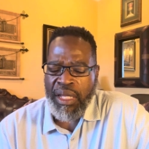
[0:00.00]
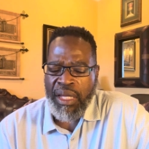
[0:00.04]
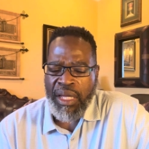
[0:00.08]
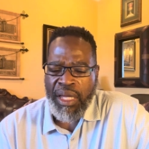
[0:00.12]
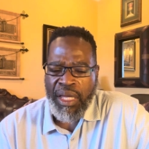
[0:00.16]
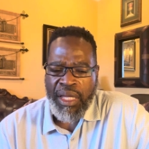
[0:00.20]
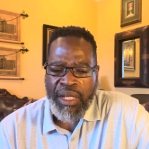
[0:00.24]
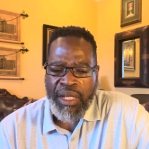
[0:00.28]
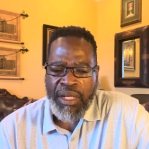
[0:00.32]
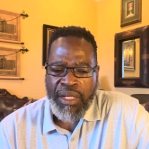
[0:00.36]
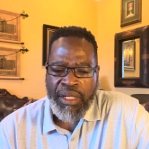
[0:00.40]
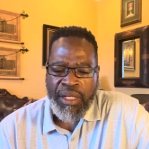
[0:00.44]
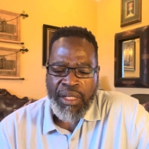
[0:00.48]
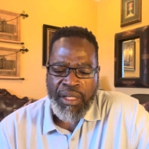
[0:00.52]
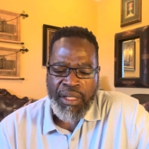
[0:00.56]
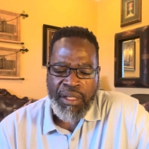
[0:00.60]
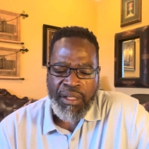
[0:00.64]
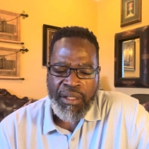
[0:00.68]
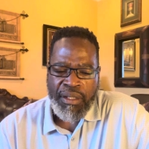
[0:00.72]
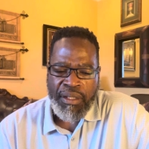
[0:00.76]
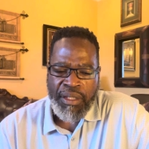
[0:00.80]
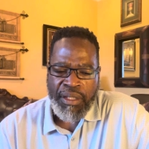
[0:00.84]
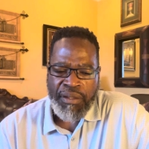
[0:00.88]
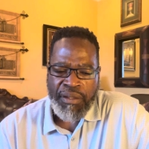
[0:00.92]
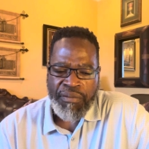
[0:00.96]
And uh,
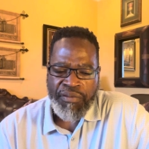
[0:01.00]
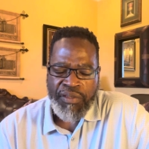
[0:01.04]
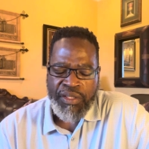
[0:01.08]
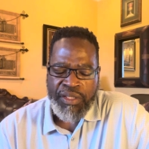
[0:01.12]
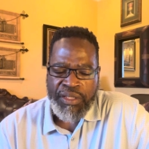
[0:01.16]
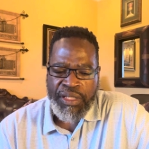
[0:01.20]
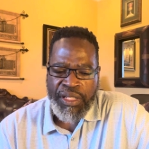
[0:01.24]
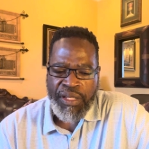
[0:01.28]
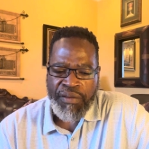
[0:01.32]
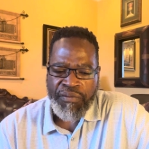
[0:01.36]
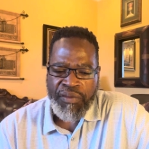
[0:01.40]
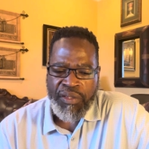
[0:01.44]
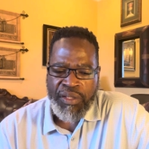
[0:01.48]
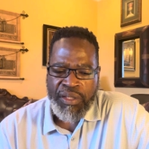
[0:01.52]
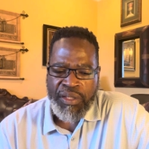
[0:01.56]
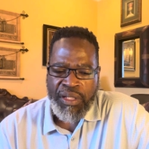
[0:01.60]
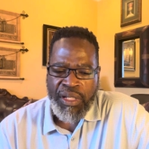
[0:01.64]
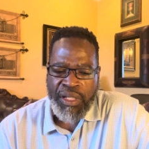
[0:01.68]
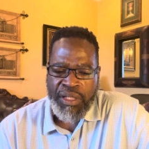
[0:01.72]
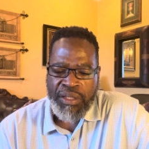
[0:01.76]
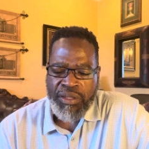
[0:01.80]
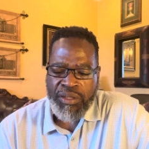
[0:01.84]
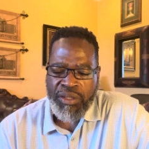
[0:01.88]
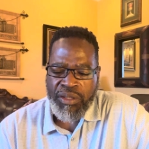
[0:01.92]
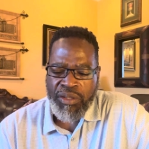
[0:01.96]
if it's given to
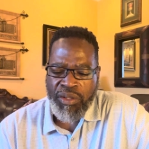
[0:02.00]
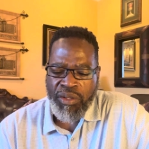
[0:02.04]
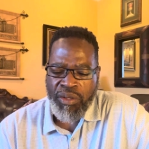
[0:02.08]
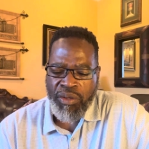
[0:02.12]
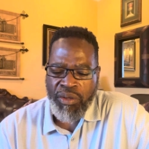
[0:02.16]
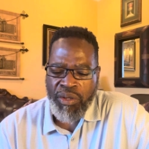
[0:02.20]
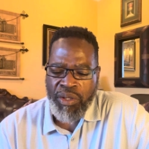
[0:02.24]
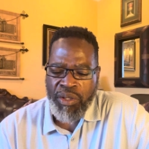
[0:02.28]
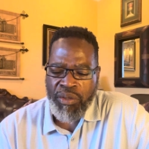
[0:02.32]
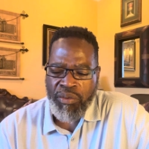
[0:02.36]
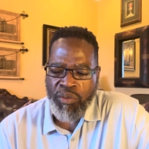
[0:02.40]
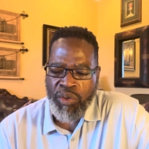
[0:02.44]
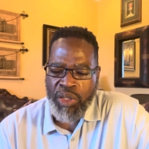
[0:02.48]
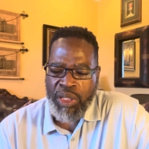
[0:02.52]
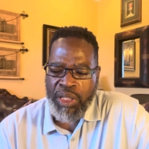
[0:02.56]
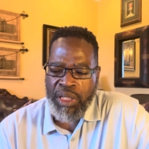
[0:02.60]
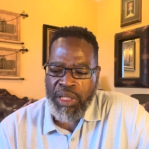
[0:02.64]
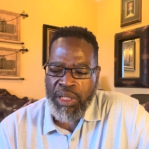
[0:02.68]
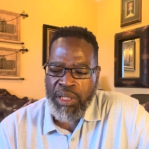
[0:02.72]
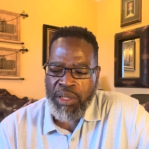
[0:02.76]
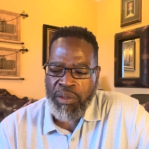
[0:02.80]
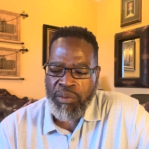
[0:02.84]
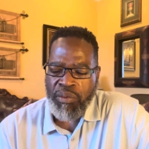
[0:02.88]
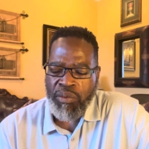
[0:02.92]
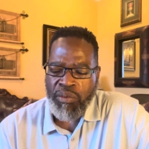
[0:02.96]
us to know it,
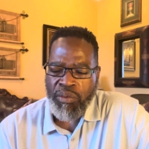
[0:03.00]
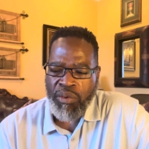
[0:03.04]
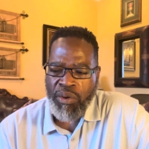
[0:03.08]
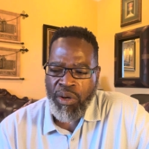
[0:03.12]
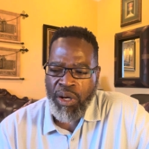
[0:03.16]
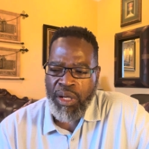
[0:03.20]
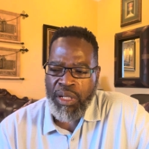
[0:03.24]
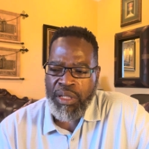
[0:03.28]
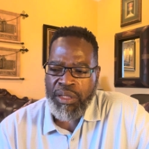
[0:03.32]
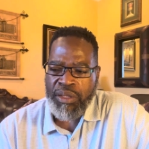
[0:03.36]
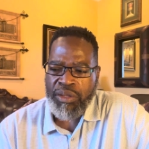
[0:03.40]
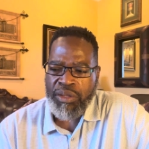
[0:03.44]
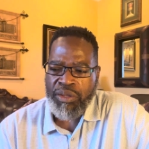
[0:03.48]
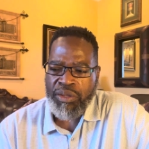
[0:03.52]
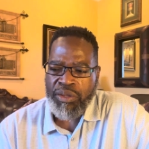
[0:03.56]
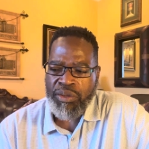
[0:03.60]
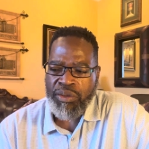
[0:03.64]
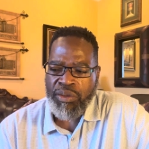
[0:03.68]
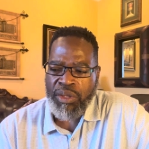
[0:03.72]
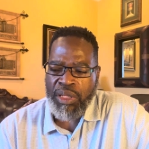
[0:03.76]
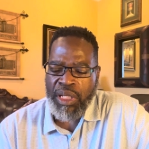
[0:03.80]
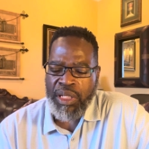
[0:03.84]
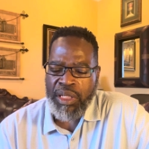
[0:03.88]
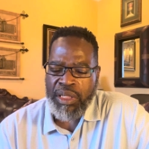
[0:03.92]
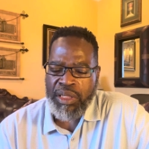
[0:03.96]
we want to
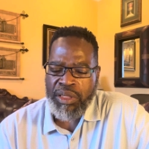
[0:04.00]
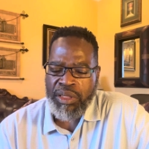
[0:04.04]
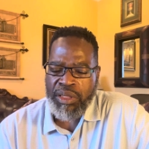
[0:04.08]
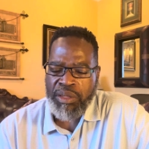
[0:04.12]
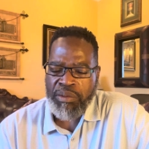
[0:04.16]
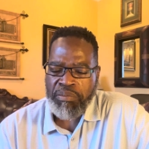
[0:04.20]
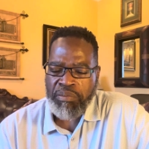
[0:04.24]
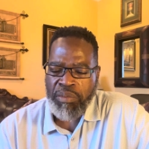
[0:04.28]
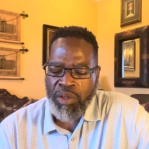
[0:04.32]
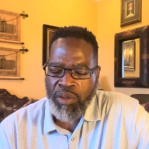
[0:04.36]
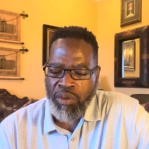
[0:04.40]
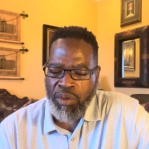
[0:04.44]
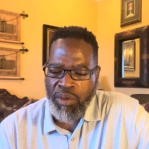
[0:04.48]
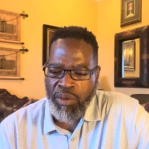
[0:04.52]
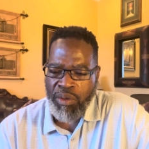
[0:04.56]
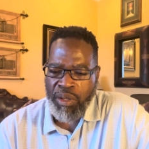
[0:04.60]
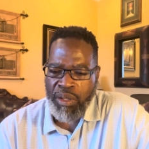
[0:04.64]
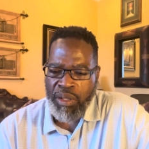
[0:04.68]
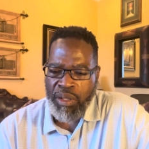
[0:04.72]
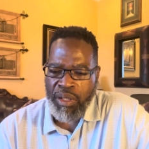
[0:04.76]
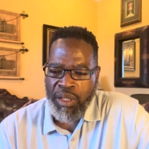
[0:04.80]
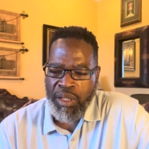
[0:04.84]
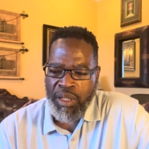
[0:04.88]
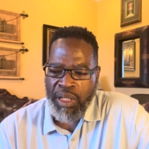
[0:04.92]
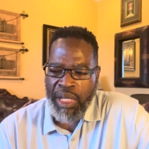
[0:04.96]

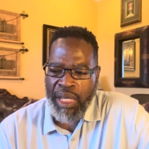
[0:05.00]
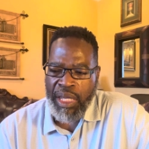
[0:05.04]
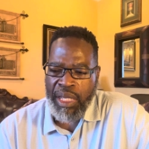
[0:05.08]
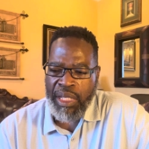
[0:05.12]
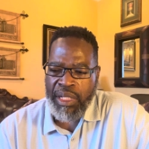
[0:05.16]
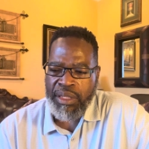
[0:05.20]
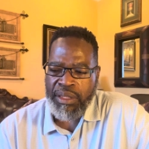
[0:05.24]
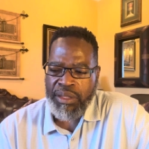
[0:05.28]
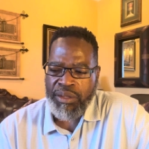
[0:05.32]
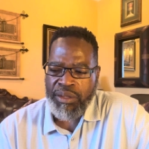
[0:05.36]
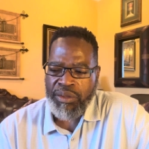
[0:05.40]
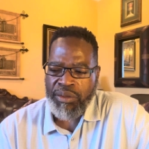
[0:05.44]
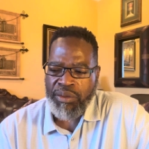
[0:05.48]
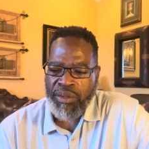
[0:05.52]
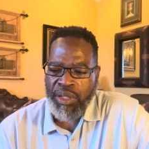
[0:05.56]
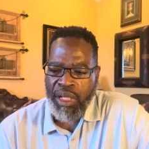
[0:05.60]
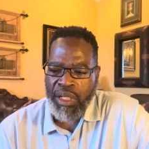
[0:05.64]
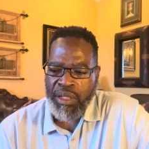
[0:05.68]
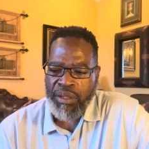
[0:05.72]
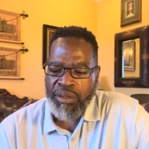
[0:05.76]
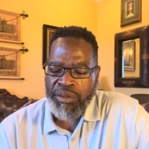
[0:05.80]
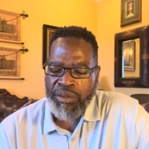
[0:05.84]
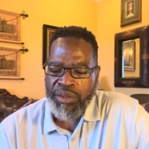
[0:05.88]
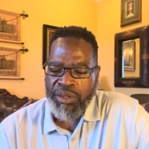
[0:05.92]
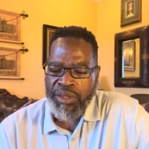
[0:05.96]
explore and to
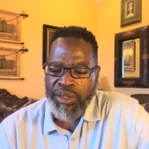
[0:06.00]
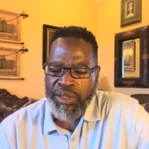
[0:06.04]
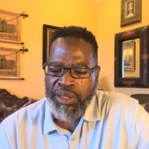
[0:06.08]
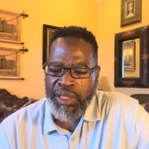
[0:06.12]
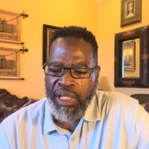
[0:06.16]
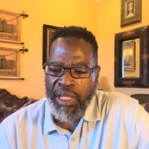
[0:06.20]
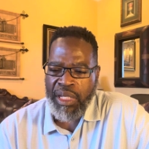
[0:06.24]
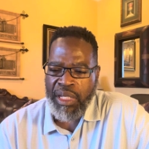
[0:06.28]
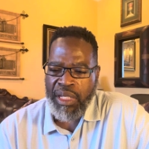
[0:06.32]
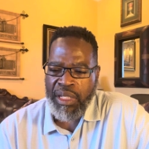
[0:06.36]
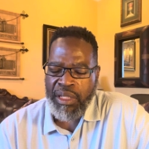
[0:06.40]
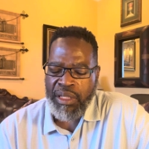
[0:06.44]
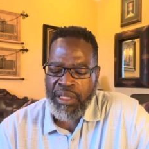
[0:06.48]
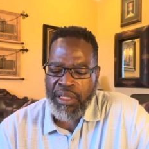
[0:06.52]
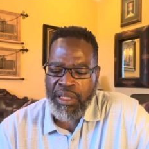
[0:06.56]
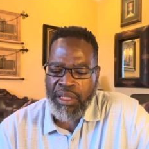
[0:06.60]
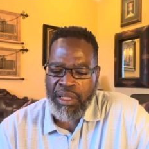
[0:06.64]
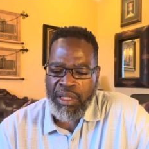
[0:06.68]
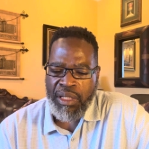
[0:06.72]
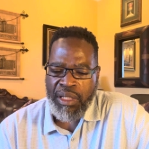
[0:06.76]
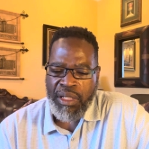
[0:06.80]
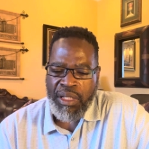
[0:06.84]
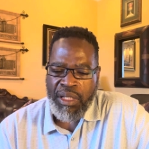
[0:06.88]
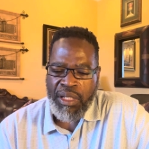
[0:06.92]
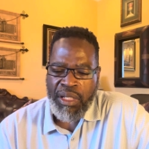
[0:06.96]
understand
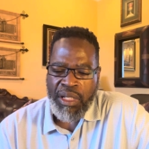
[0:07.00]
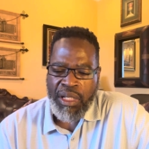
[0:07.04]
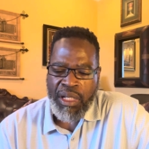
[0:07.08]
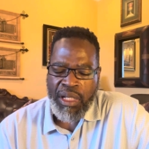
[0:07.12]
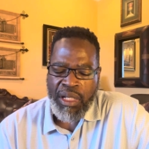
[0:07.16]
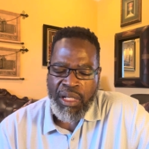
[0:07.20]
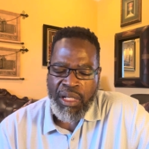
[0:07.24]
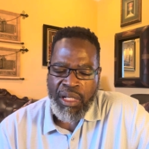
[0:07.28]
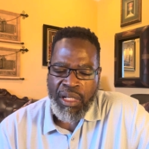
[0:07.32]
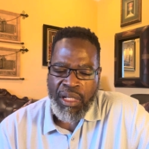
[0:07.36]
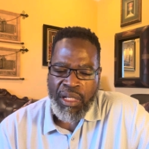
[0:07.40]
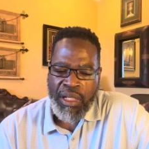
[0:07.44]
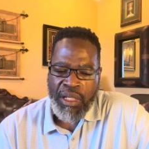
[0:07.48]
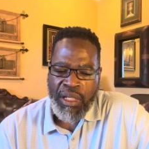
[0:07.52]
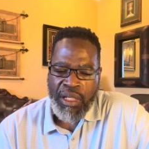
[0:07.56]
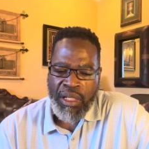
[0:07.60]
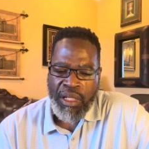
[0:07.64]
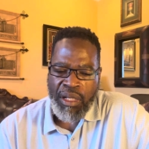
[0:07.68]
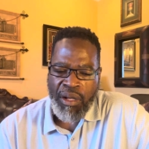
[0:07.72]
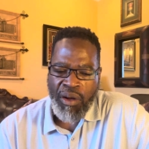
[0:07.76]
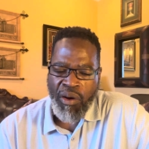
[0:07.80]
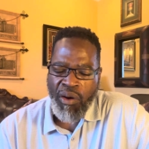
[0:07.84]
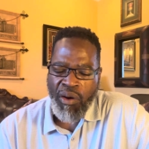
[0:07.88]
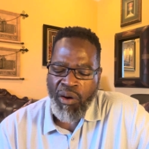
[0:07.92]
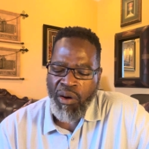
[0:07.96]
uh,
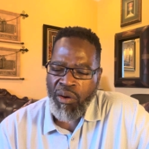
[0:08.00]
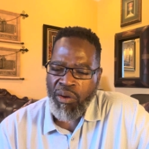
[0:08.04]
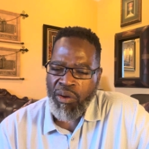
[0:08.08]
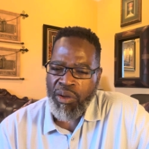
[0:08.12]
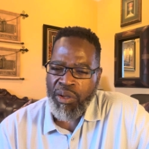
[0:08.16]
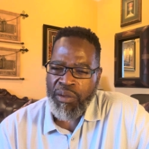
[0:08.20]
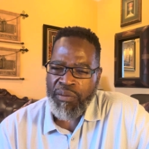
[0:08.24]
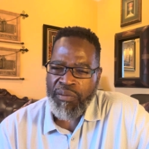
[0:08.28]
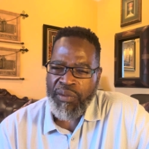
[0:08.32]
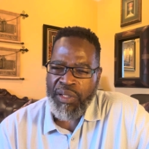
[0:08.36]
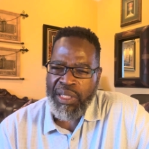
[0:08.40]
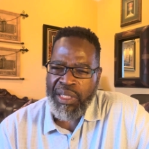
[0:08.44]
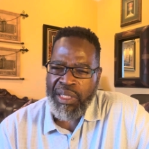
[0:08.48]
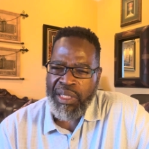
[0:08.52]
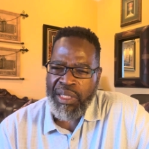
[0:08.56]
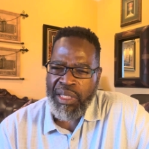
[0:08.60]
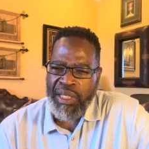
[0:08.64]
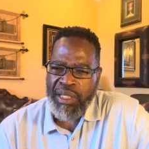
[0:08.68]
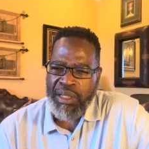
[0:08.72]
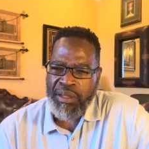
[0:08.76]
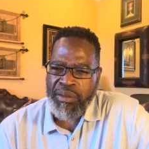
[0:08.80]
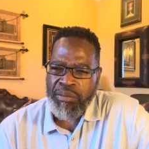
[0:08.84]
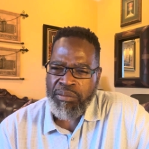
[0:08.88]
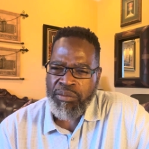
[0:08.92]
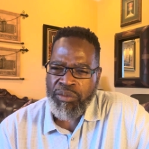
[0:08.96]
all of the
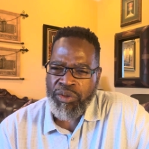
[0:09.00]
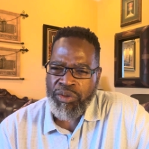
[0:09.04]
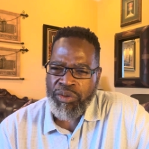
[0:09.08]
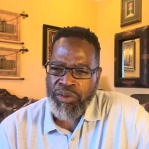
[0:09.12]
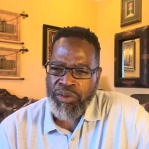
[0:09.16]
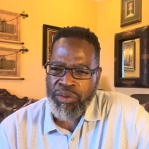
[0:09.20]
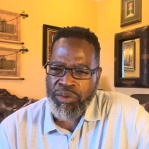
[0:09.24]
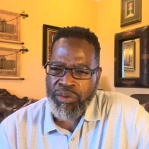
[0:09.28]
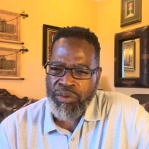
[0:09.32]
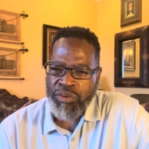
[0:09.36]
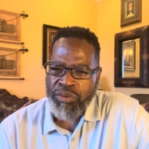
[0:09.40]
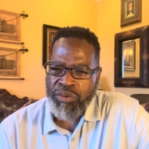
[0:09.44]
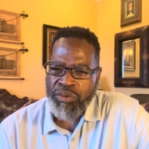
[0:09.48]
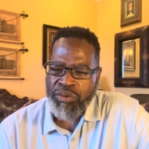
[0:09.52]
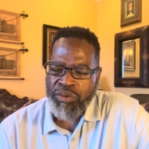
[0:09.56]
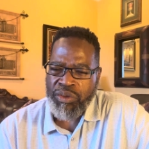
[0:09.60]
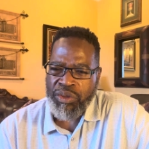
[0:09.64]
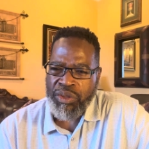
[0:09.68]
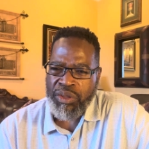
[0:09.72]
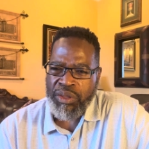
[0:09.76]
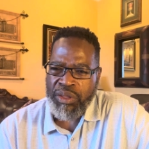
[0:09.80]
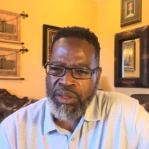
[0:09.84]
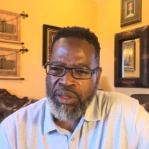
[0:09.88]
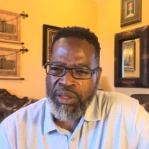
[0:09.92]
kingdom truths.